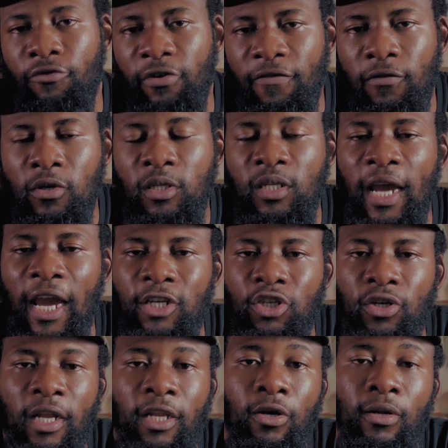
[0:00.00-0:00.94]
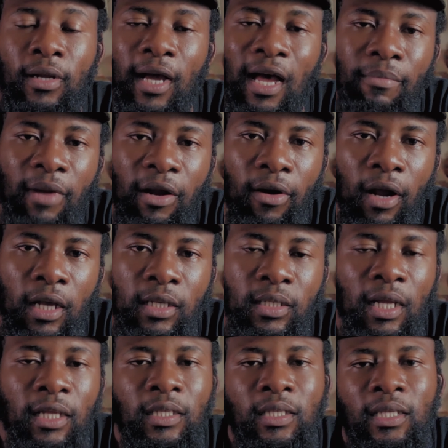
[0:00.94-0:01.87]
reviews are usually on cameras,
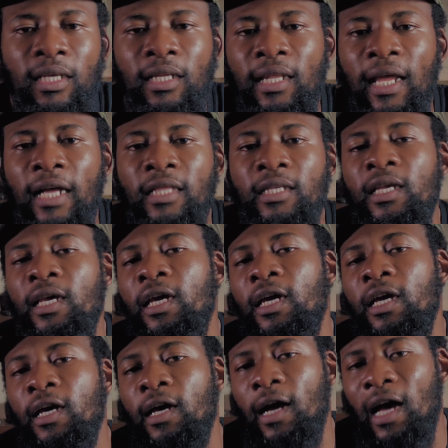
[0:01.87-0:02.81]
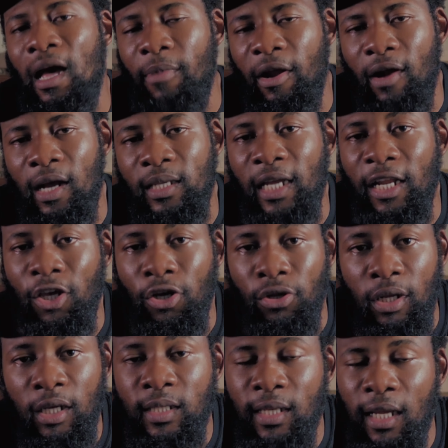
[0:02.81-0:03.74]
and seeing that cameras are the
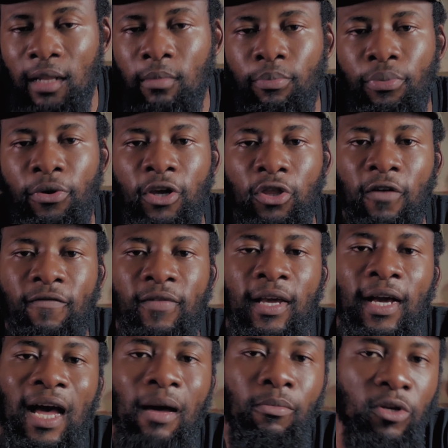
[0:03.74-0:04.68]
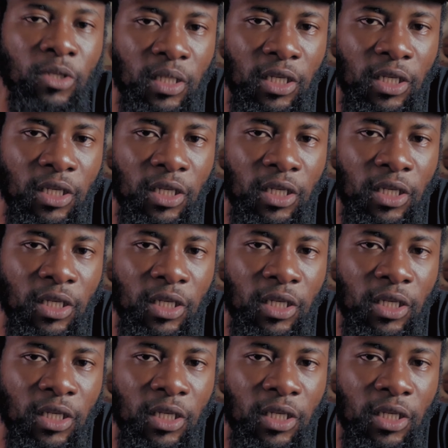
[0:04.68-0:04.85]
unique selling point of the CAMON